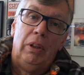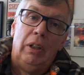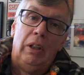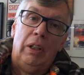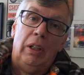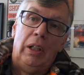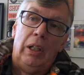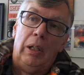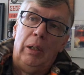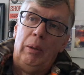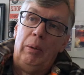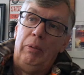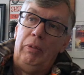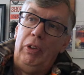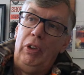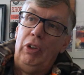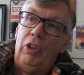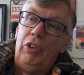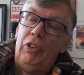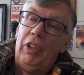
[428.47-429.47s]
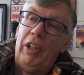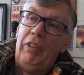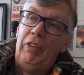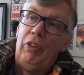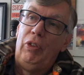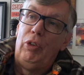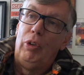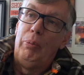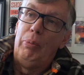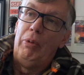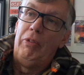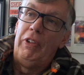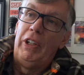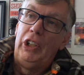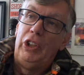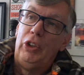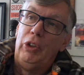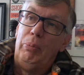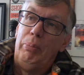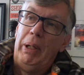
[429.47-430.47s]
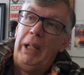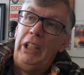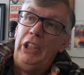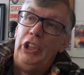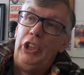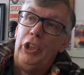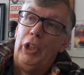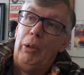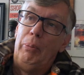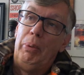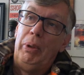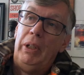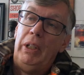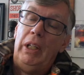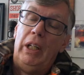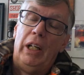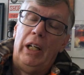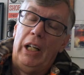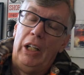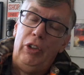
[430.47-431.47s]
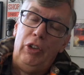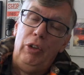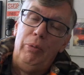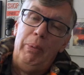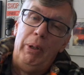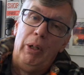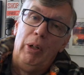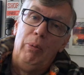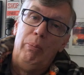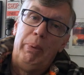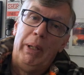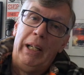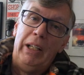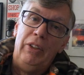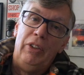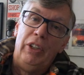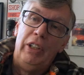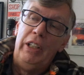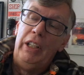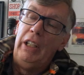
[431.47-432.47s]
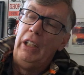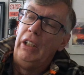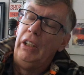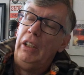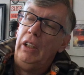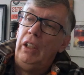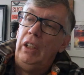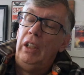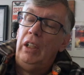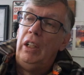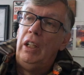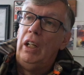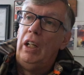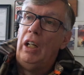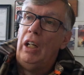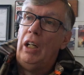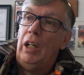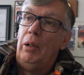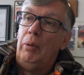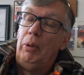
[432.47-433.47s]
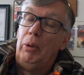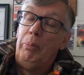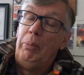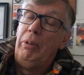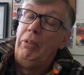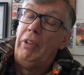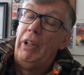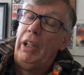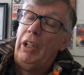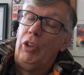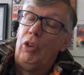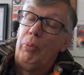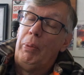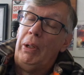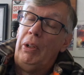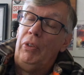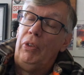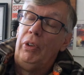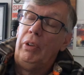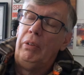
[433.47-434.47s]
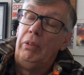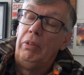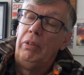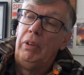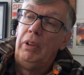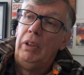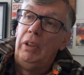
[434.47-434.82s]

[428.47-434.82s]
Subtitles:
If you're going to take this to a professional paint shop, I do my own painting here. It would be very expensive.